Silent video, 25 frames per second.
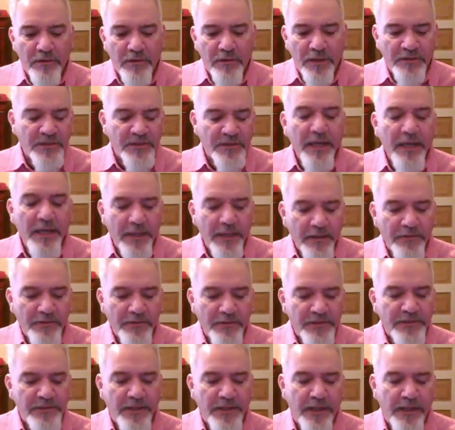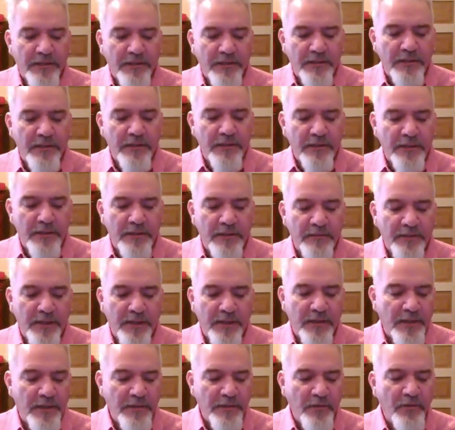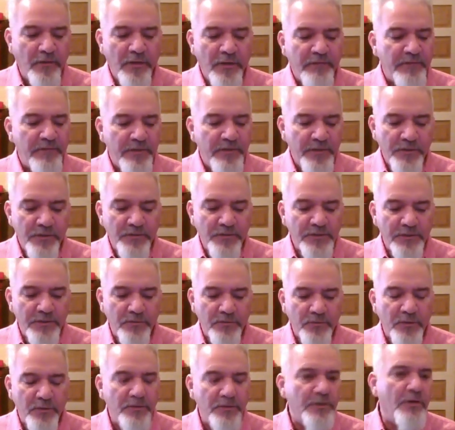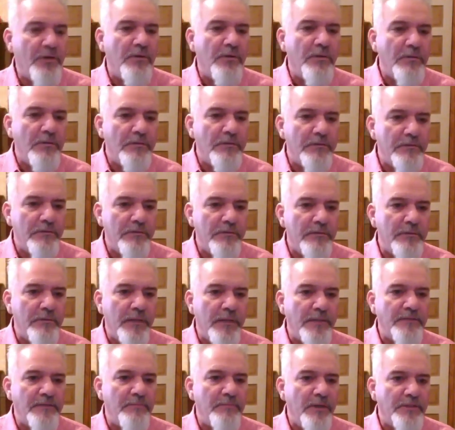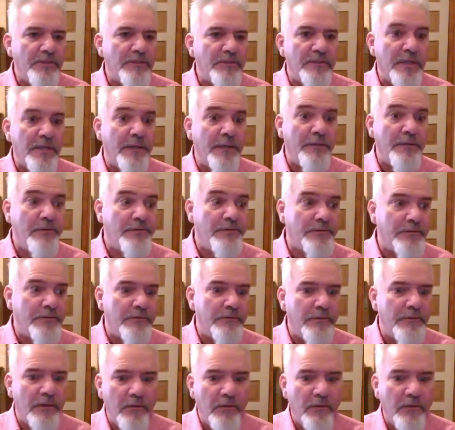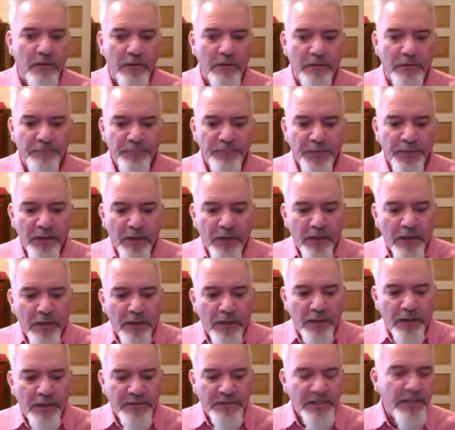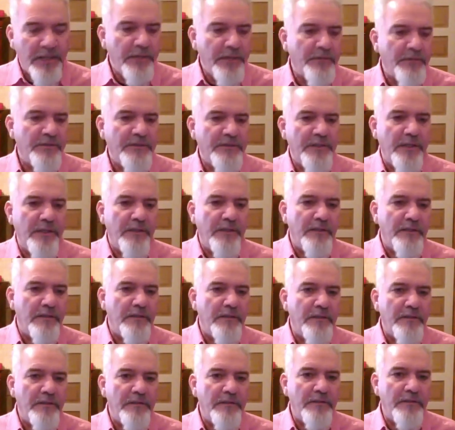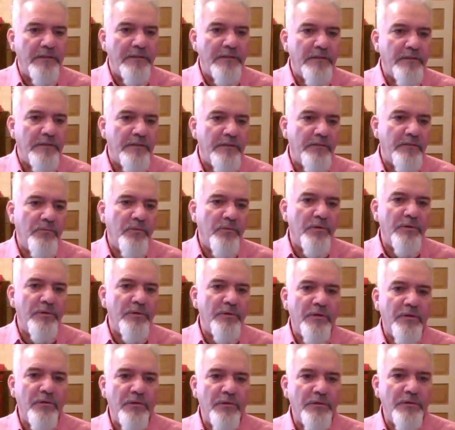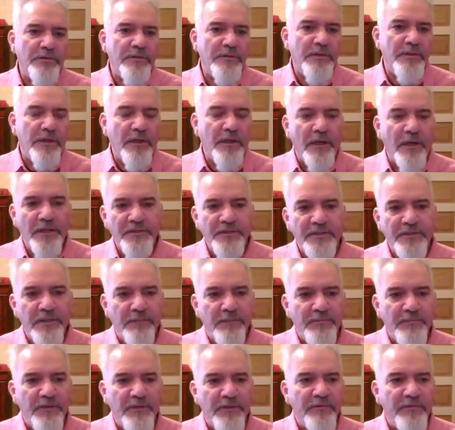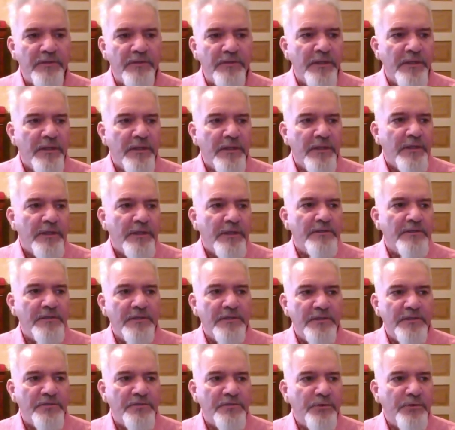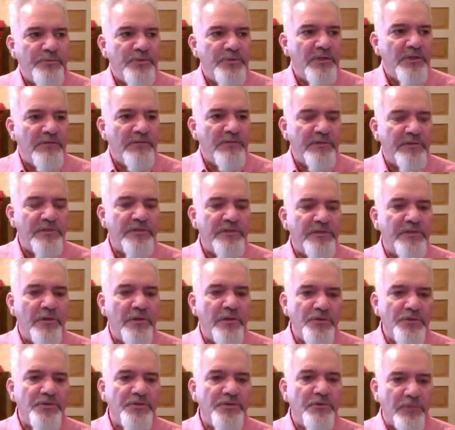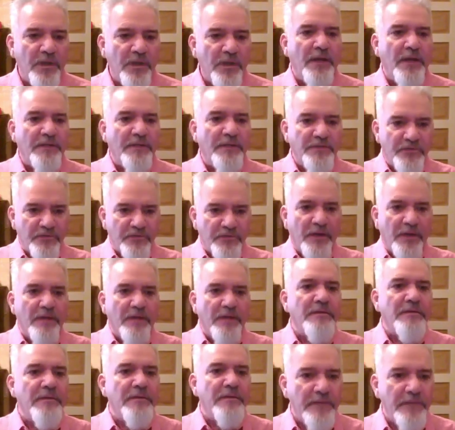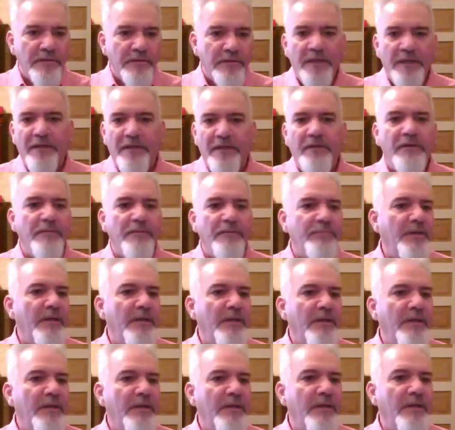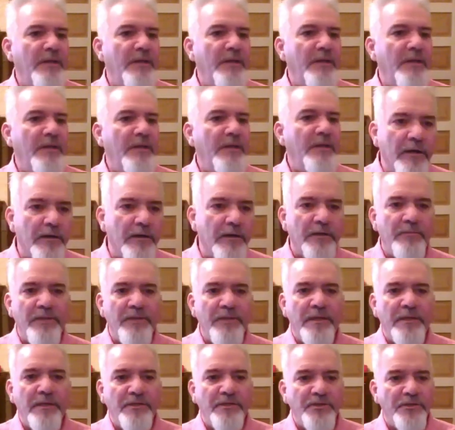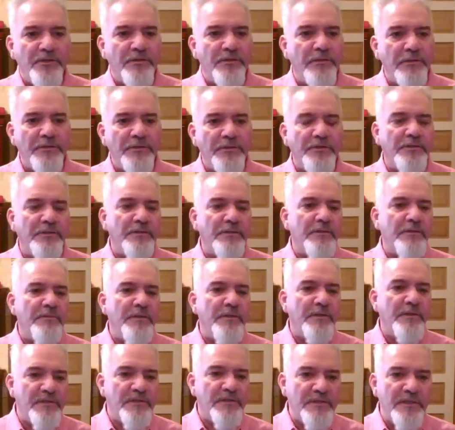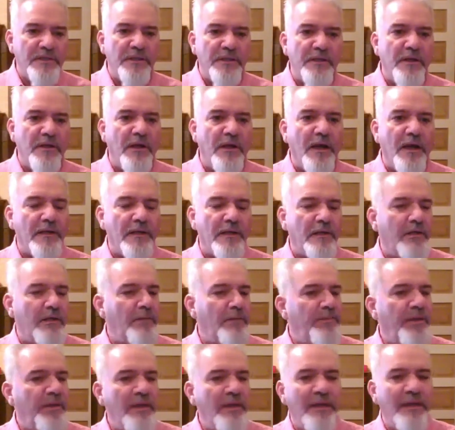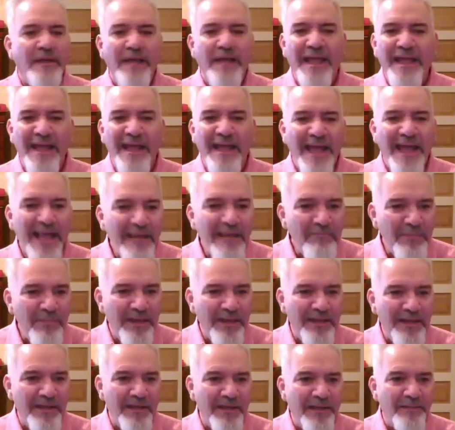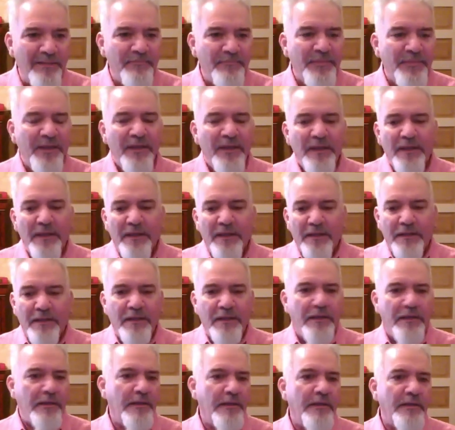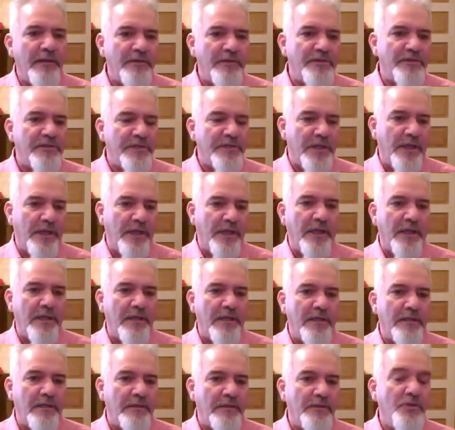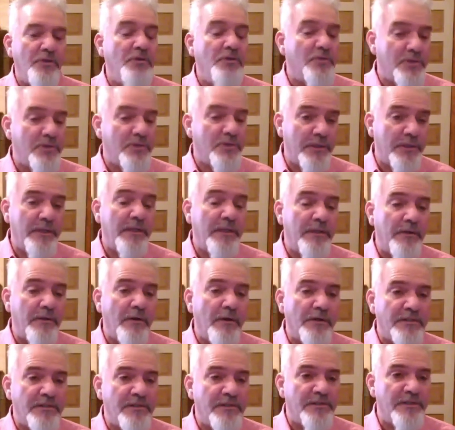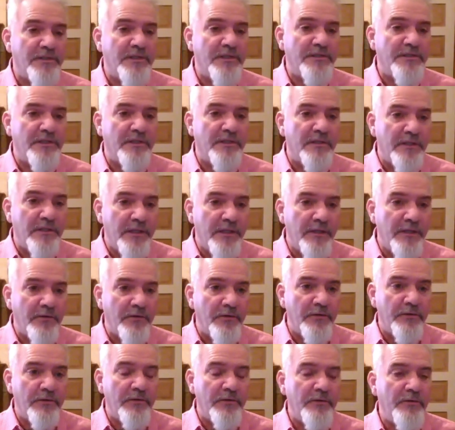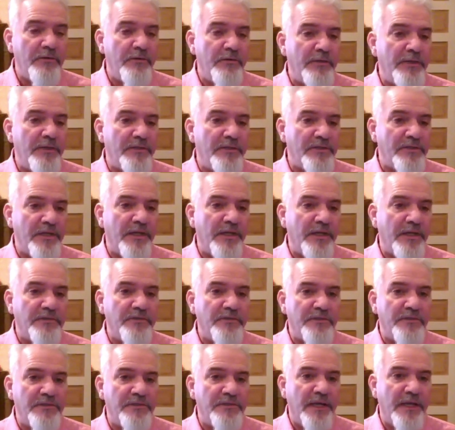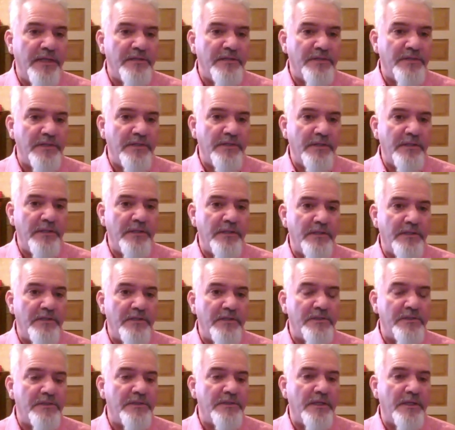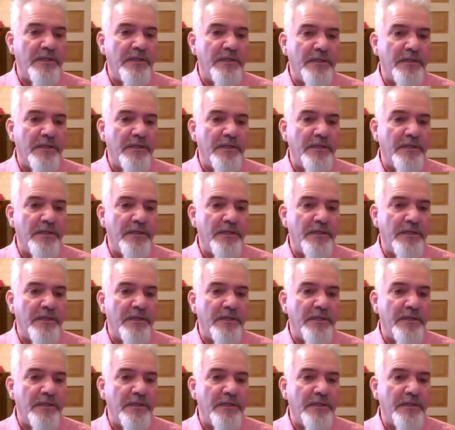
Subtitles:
as I understand it, and I don't even use the word cult as much as I used to at all, as I understand it, the word cult and the concept of it is a description of a social construct that could be anywhere. It could be in a church, it could be in a synagogue, it could be in an AA meeting. It is usually a narcissistic leader who is exercising his